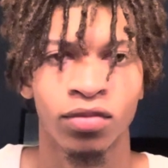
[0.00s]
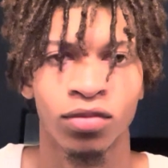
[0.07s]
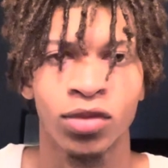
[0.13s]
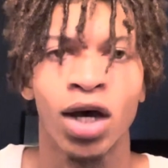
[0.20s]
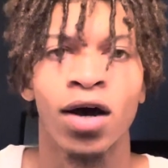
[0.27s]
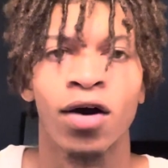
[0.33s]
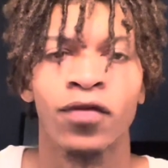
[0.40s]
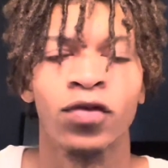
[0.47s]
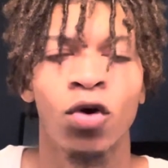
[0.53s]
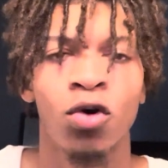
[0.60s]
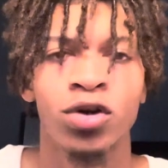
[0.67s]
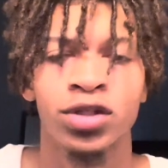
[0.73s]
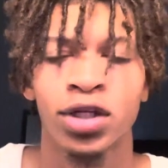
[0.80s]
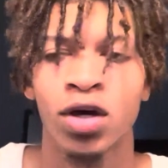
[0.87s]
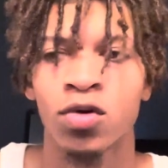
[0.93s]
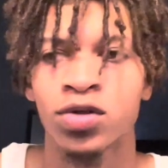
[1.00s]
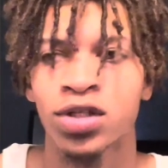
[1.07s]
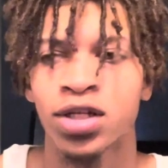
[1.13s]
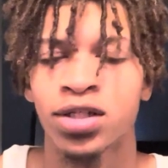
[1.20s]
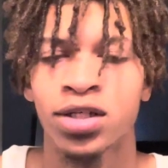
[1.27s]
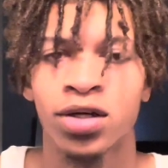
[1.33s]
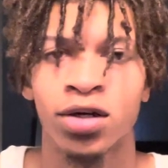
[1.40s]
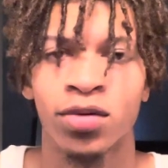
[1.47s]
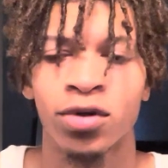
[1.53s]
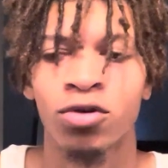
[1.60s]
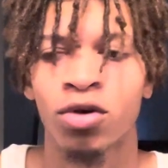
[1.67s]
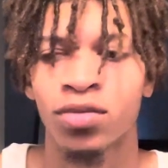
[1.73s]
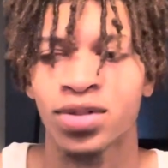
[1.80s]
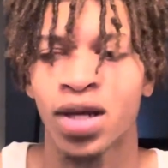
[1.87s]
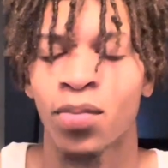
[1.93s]
Now, of course, it goes into, you know
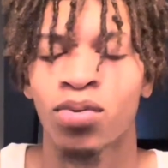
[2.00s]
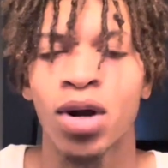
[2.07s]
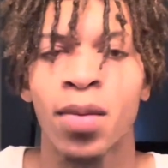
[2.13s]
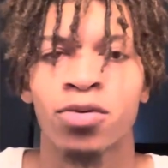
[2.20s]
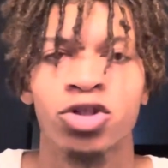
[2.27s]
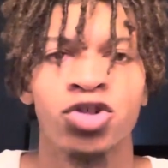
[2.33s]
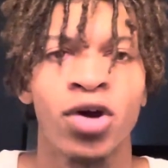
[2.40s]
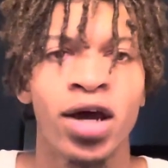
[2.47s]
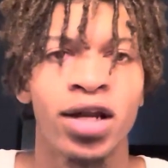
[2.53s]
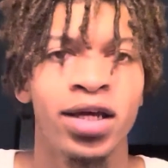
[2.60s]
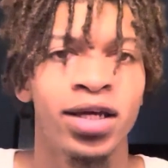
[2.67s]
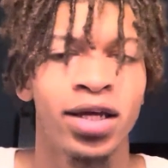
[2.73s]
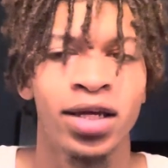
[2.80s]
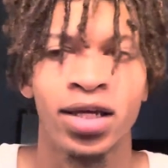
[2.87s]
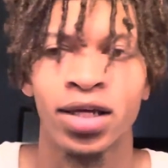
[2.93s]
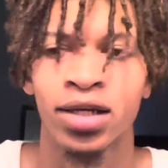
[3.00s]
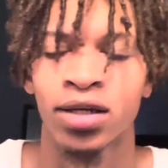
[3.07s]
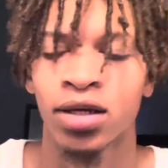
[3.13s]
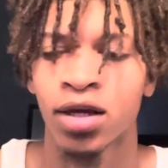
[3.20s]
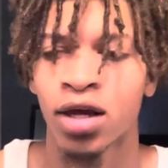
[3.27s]
what I'm saying, proper training and